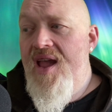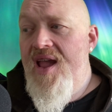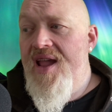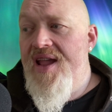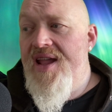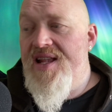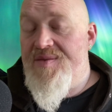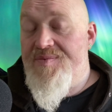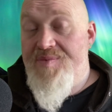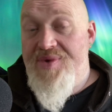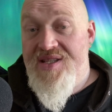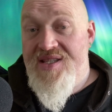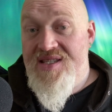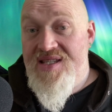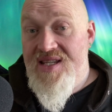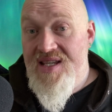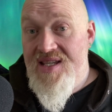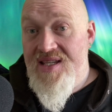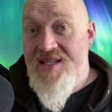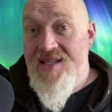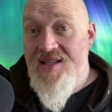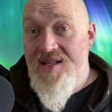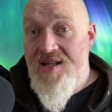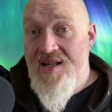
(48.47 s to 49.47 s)
It's
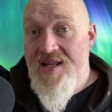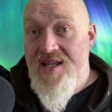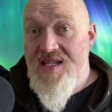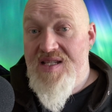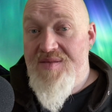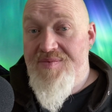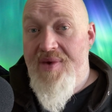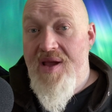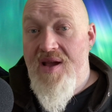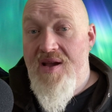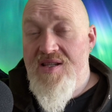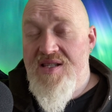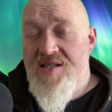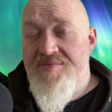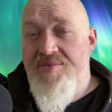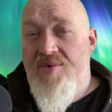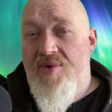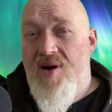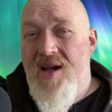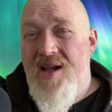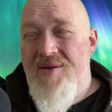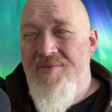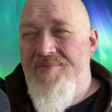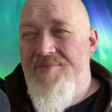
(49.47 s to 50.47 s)
particularly espoused
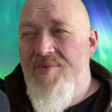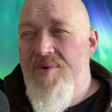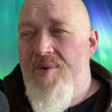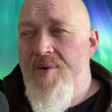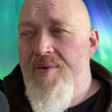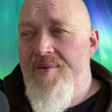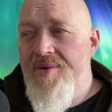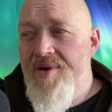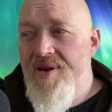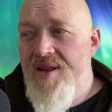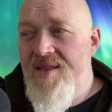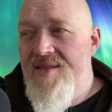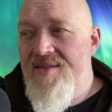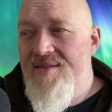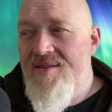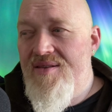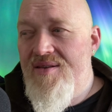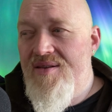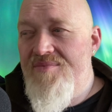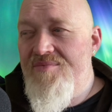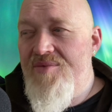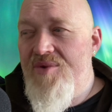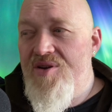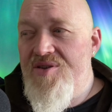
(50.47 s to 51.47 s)
by probably
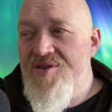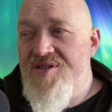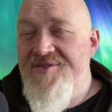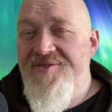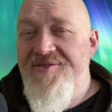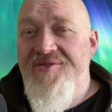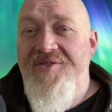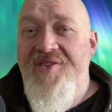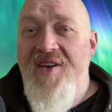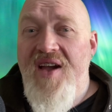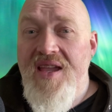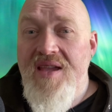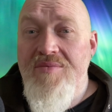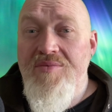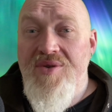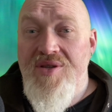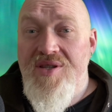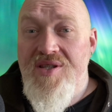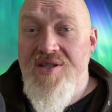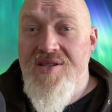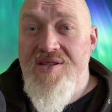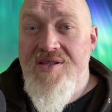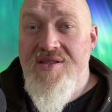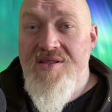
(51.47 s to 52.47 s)
the most
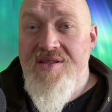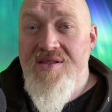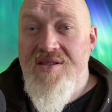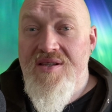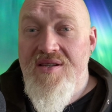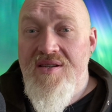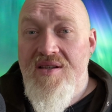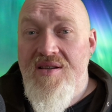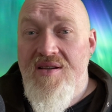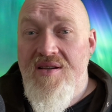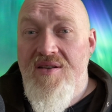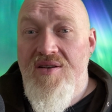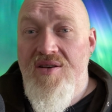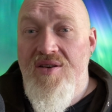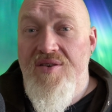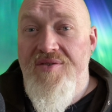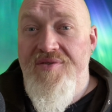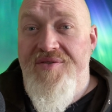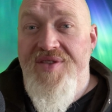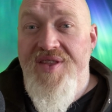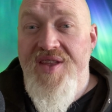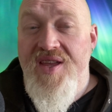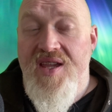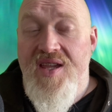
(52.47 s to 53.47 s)
famous
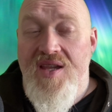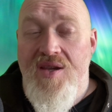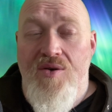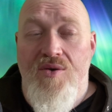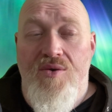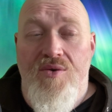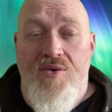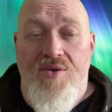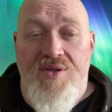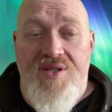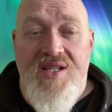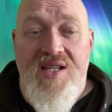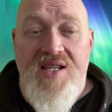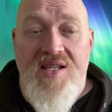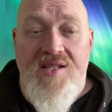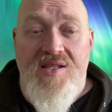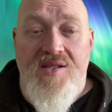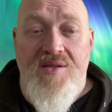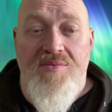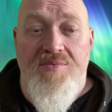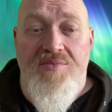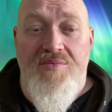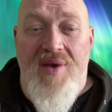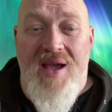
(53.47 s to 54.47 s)
of the
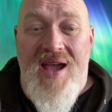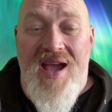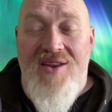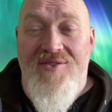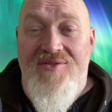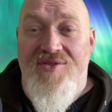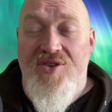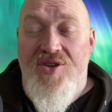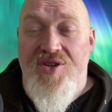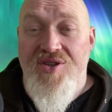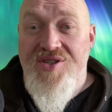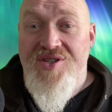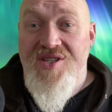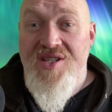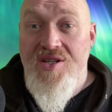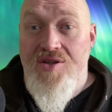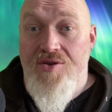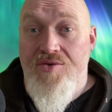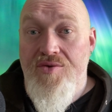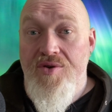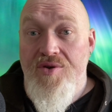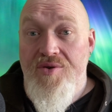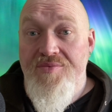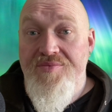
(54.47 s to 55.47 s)
autism advocacy
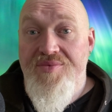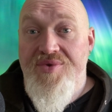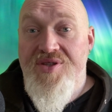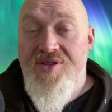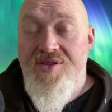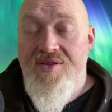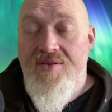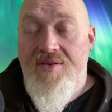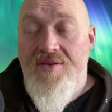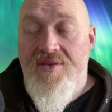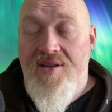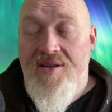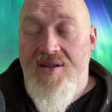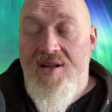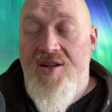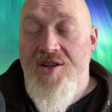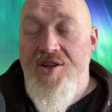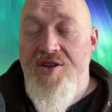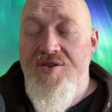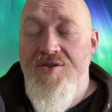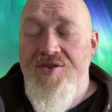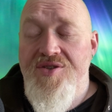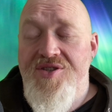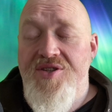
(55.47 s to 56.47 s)
groups. And
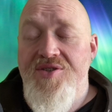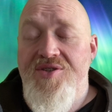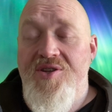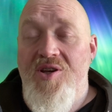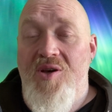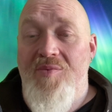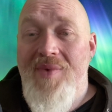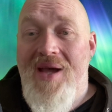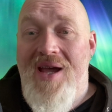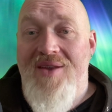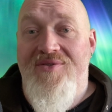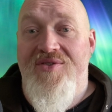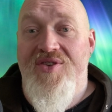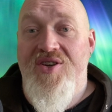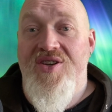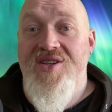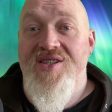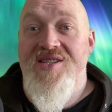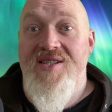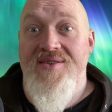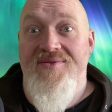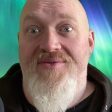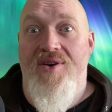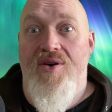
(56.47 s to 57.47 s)
I use the term
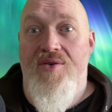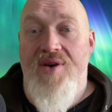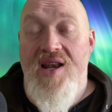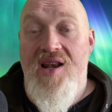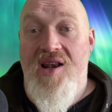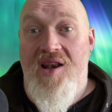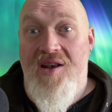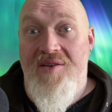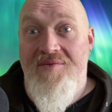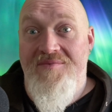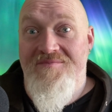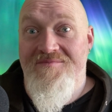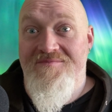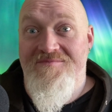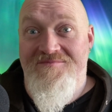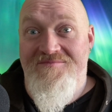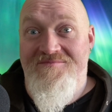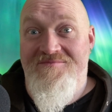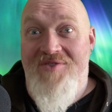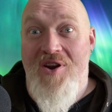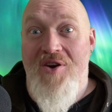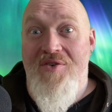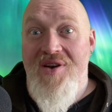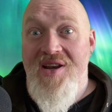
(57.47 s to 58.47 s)
advocacy very,
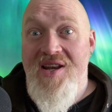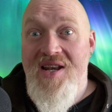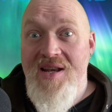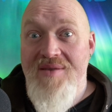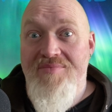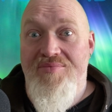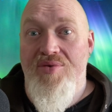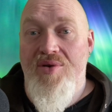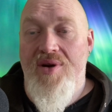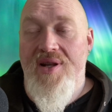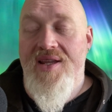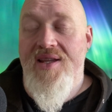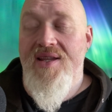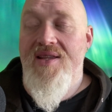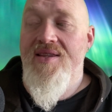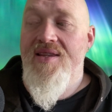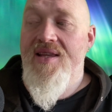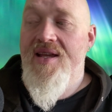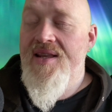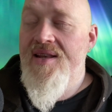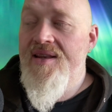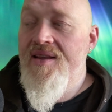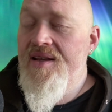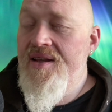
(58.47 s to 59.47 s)
very liberally in
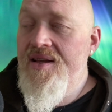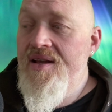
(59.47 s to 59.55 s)
that.